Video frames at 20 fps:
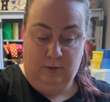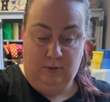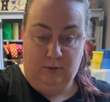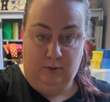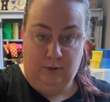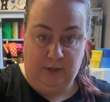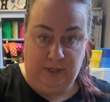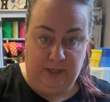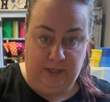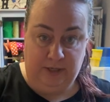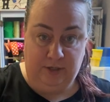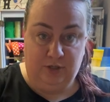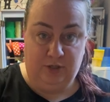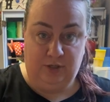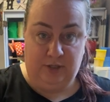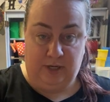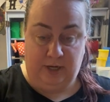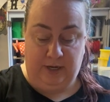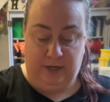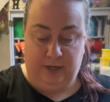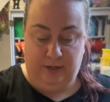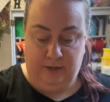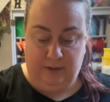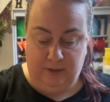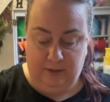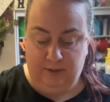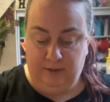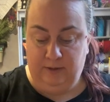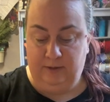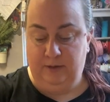on each
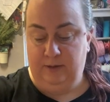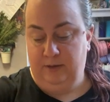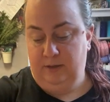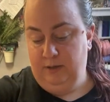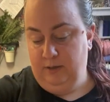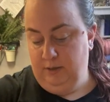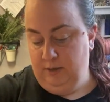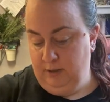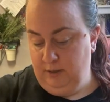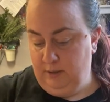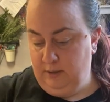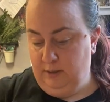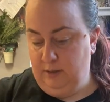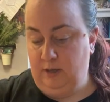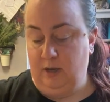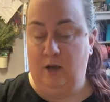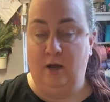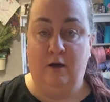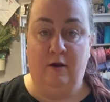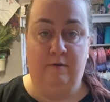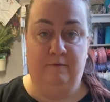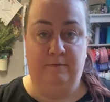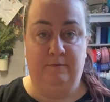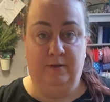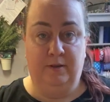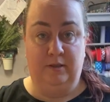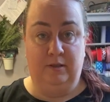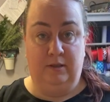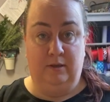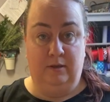side
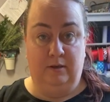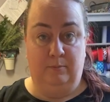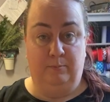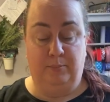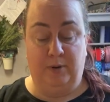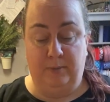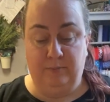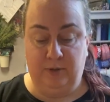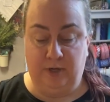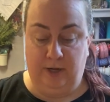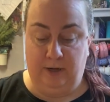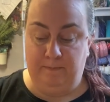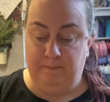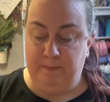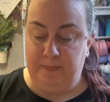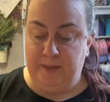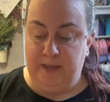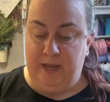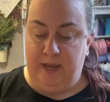of the pumpkin.